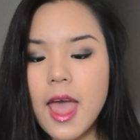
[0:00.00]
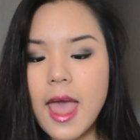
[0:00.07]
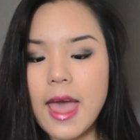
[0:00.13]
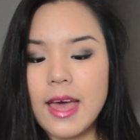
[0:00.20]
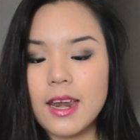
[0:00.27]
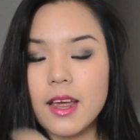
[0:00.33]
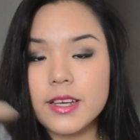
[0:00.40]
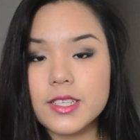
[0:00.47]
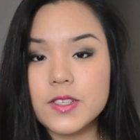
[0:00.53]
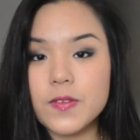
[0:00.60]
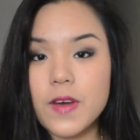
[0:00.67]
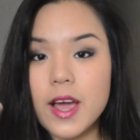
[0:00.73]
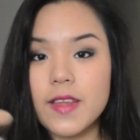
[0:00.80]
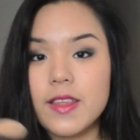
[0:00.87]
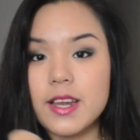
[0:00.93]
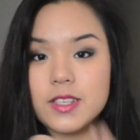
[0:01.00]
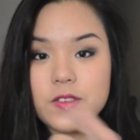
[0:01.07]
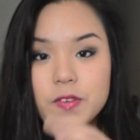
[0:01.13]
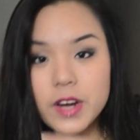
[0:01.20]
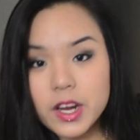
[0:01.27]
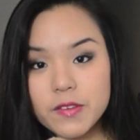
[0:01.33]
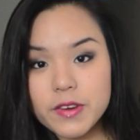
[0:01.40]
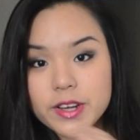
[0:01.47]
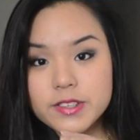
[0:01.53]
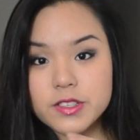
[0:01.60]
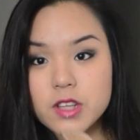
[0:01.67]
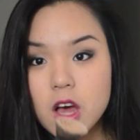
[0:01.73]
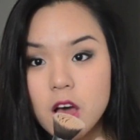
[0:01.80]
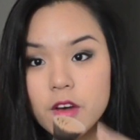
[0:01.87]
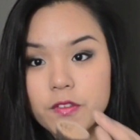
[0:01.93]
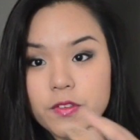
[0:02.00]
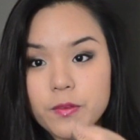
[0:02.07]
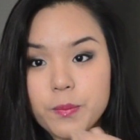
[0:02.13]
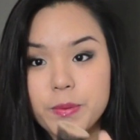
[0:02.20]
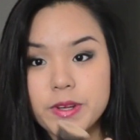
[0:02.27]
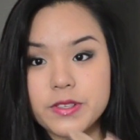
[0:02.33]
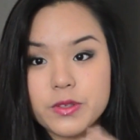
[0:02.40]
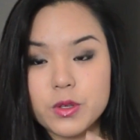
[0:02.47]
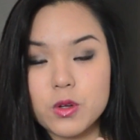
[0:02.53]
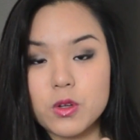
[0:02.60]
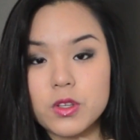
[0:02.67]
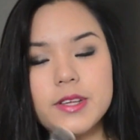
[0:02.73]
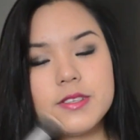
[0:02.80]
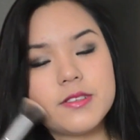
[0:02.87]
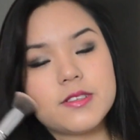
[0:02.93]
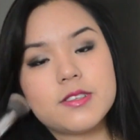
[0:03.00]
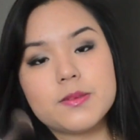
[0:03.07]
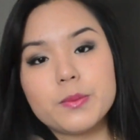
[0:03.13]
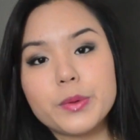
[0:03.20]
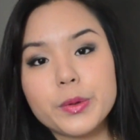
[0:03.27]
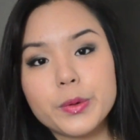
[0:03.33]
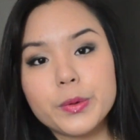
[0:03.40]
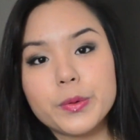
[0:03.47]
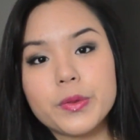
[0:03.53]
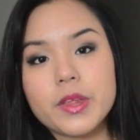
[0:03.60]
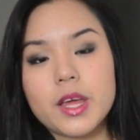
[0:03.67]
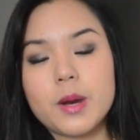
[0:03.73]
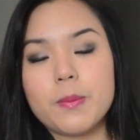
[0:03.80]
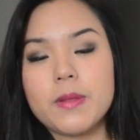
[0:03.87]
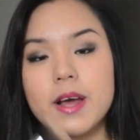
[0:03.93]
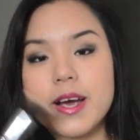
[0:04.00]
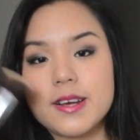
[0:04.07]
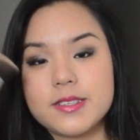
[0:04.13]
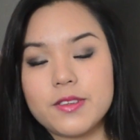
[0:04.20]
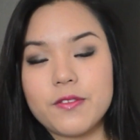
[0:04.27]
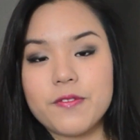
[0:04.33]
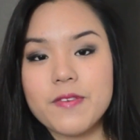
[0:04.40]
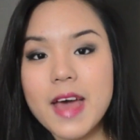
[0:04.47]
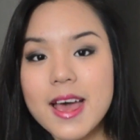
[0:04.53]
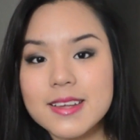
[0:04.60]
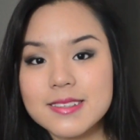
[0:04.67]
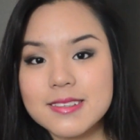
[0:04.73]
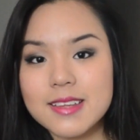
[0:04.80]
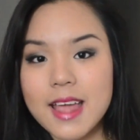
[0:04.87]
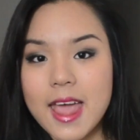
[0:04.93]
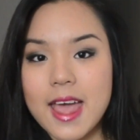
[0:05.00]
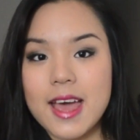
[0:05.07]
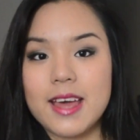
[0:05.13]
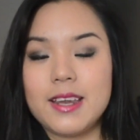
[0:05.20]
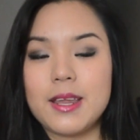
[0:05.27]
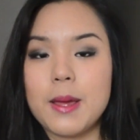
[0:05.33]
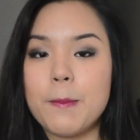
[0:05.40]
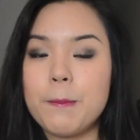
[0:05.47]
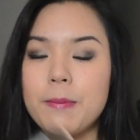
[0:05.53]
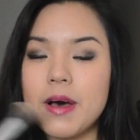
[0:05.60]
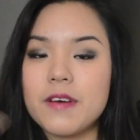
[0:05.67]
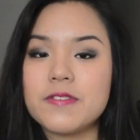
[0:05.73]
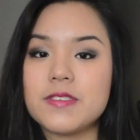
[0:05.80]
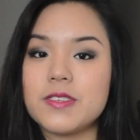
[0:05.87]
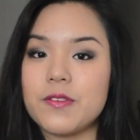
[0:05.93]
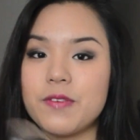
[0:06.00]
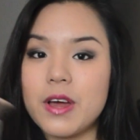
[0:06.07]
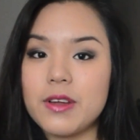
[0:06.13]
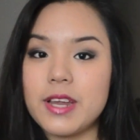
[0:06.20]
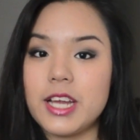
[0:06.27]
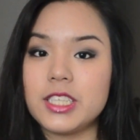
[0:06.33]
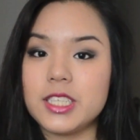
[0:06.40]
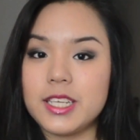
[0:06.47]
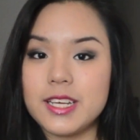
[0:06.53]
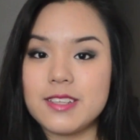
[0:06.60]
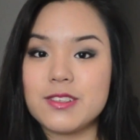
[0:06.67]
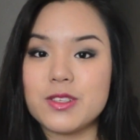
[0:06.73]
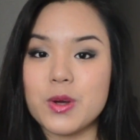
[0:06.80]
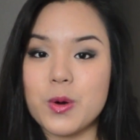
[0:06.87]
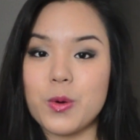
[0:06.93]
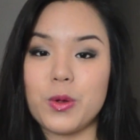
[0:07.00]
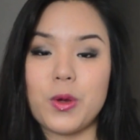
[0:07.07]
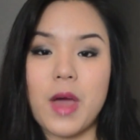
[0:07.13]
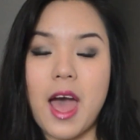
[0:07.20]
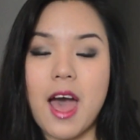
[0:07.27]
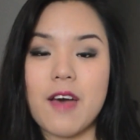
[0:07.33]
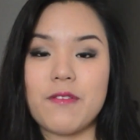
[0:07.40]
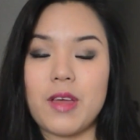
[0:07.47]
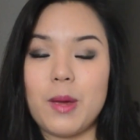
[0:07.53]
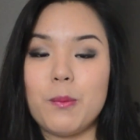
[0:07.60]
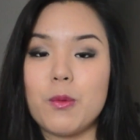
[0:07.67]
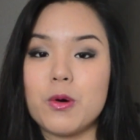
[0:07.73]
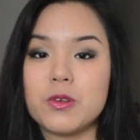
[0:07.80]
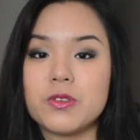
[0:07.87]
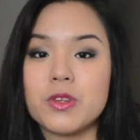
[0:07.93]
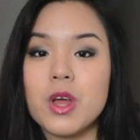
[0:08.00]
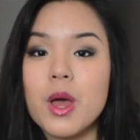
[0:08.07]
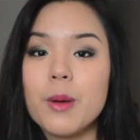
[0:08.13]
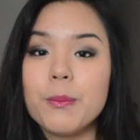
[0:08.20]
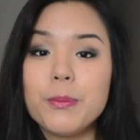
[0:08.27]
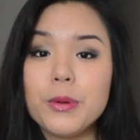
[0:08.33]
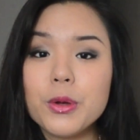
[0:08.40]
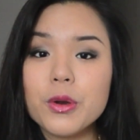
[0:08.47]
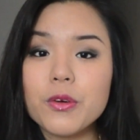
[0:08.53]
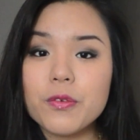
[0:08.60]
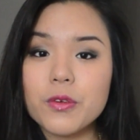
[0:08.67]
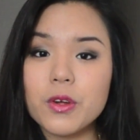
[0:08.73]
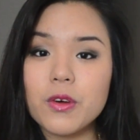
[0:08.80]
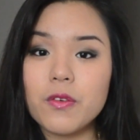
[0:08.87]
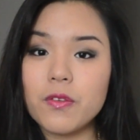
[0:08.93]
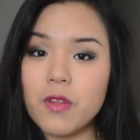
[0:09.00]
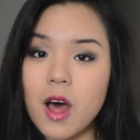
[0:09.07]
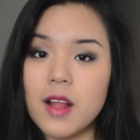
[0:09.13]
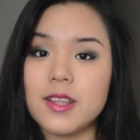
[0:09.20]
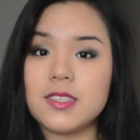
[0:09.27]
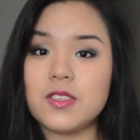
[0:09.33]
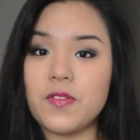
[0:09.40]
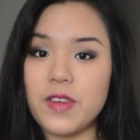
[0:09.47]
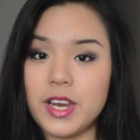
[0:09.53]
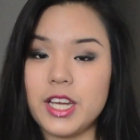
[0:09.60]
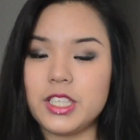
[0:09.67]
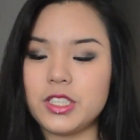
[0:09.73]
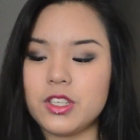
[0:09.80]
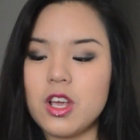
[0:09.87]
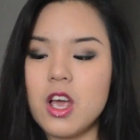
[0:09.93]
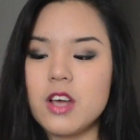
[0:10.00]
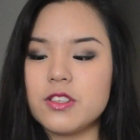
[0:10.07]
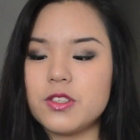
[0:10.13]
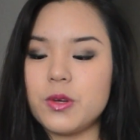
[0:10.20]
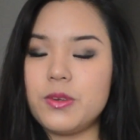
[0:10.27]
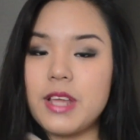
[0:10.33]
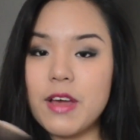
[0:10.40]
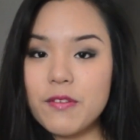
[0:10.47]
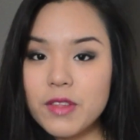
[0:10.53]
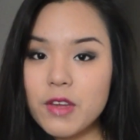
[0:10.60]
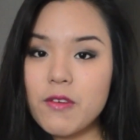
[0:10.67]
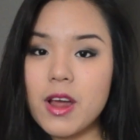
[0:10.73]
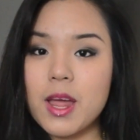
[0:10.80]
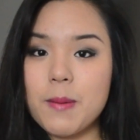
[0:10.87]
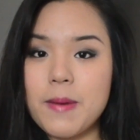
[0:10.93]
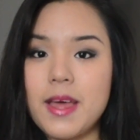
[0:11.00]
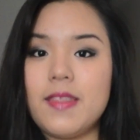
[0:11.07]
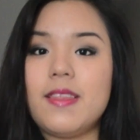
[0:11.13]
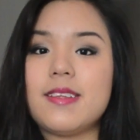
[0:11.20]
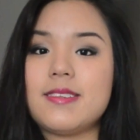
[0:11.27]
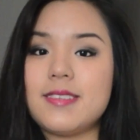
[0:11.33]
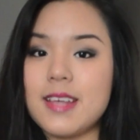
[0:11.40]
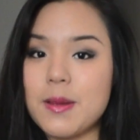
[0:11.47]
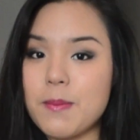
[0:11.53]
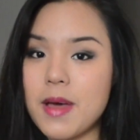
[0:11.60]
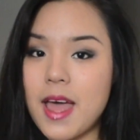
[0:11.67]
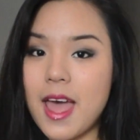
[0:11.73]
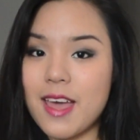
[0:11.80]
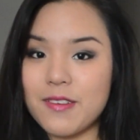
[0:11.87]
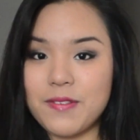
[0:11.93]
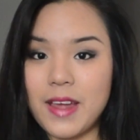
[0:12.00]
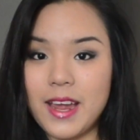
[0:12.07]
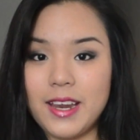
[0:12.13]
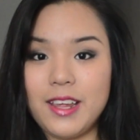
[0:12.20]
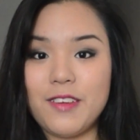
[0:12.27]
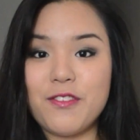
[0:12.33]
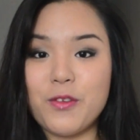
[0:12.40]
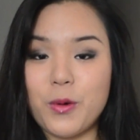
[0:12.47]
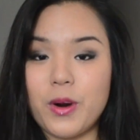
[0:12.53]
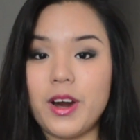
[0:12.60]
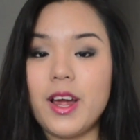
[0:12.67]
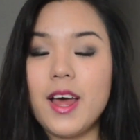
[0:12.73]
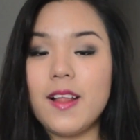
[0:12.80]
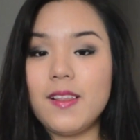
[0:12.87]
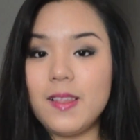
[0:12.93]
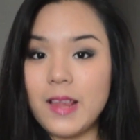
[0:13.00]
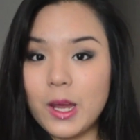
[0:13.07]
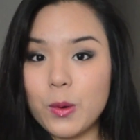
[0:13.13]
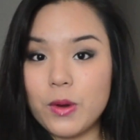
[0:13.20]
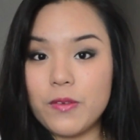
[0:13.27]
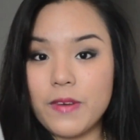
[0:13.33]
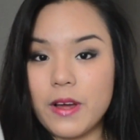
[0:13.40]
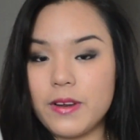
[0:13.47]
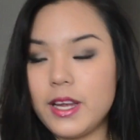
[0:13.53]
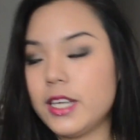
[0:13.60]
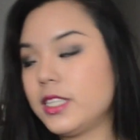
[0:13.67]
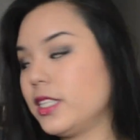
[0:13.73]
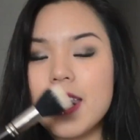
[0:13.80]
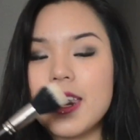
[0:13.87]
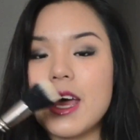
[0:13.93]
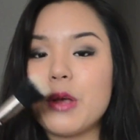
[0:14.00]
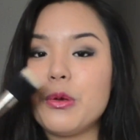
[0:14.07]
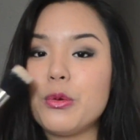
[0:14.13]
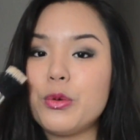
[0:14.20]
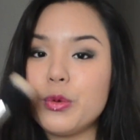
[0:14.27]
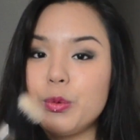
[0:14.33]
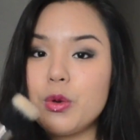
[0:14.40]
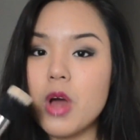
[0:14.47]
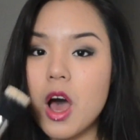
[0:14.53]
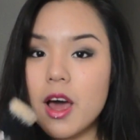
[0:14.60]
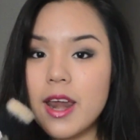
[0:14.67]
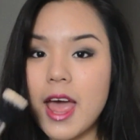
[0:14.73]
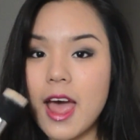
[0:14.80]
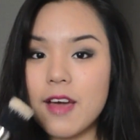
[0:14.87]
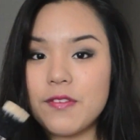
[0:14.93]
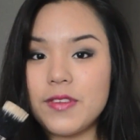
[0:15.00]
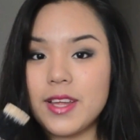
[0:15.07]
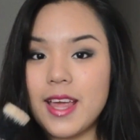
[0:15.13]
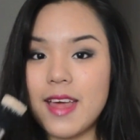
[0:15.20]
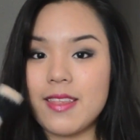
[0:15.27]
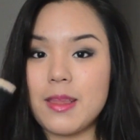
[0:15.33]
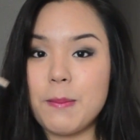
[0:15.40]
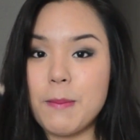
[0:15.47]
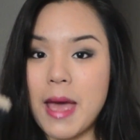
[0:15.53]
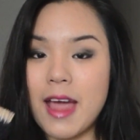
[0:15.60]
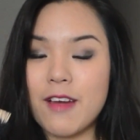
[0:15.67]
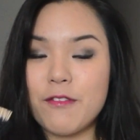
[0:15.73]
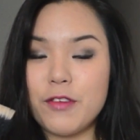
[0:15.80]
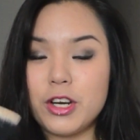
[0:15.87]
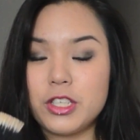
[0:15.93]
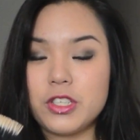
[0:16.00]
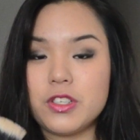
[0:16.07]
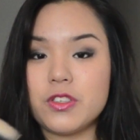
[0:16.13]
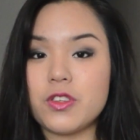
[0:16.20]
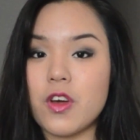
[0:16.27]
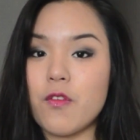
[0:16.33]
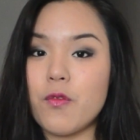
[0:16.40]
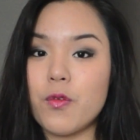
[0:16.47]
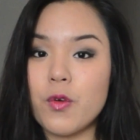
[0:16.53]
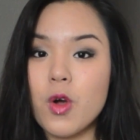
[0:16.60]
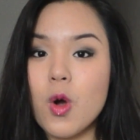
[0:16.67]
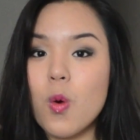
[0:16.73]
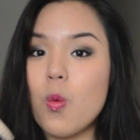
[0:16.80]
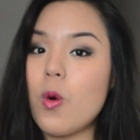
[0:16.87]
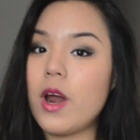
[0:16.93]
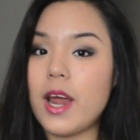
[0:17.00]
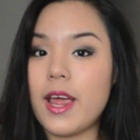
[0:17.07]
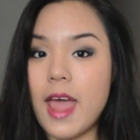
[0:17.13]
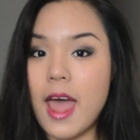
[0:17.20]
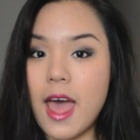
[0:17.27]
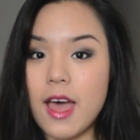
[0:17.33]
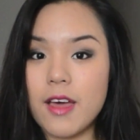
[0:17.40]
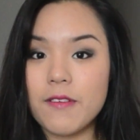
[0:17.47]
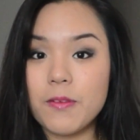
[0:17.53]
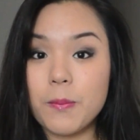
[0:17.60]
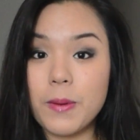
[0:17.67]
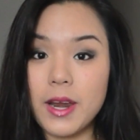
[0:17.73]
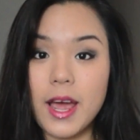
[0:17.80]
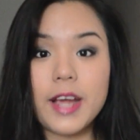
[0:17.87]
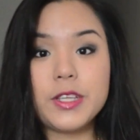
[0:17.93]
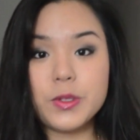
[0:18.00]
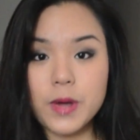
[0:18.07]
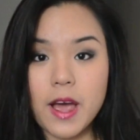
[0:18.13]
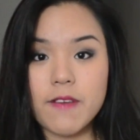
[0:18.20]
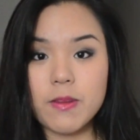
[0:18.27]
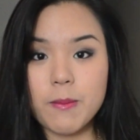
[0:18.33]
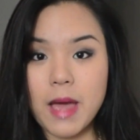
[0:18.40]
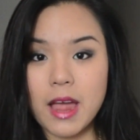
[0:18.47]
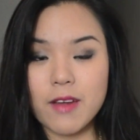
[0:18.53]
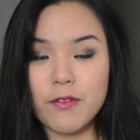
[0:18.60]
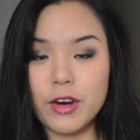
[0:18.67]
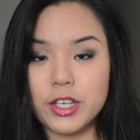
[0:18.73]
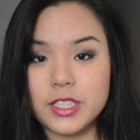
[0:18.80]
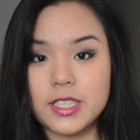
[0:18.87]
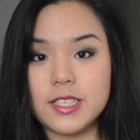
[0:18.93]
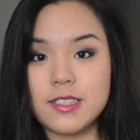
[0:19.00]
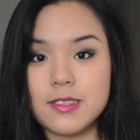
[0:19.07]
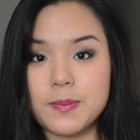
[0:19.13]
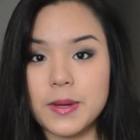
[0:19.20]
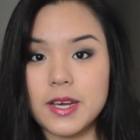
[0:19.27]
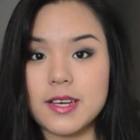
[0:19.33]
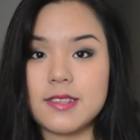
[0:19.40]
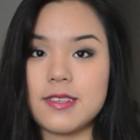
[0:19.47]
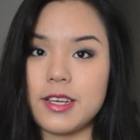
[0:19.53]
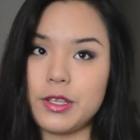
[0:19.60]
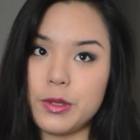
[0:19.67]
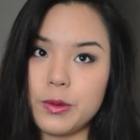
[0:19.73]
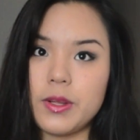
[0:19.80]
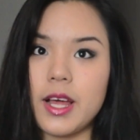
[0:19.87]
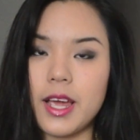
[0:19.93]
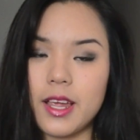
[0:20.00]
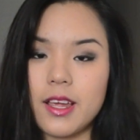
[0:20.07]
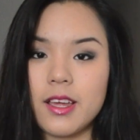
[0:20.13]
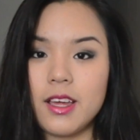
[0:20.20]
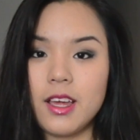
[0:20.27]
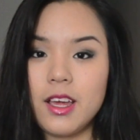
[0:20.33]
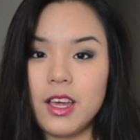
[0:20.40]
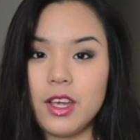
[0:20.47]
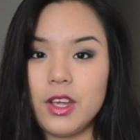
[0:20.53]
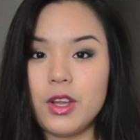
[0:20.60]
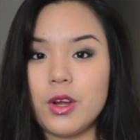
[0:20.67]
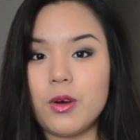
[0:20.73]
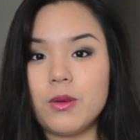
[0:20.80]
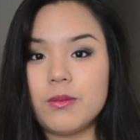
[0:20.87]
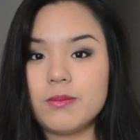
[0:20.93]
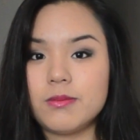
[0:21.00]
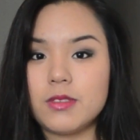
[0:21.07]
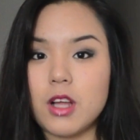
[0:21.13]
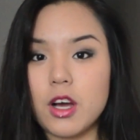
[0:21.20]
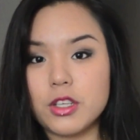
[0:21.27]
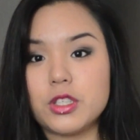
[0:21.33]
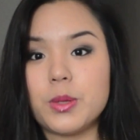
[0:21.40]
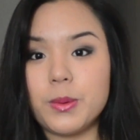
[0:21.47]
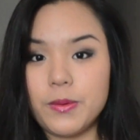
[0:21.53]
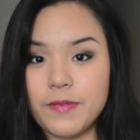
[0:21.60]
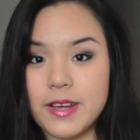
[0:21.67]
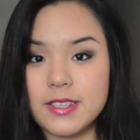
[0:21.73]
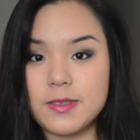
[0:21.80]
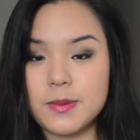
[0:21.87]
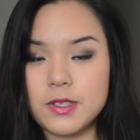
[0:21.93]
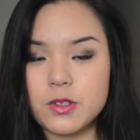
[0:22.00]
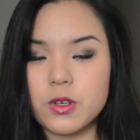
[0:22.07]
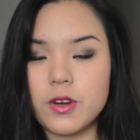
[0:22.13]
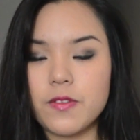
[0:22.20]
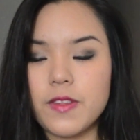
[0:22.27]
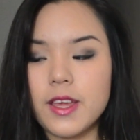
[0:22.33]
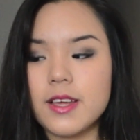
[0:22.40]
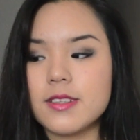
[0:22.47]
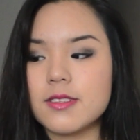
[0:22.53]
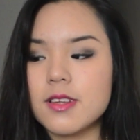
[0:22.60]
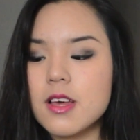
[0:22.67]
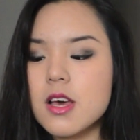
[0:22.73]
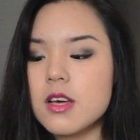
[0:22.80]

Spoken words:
and I just find that it's very, very soft, bristled, it's smooth, it applies it fast, and it buffs the foundation in, so you have a most beautiful, flawless finish. So definitely recommend the Sigma F80 for liquid foundation. Now, you do not have to get the MAC versions of what I have, but I do have the MAC versions because I do like, you know, long-term investment sort of things.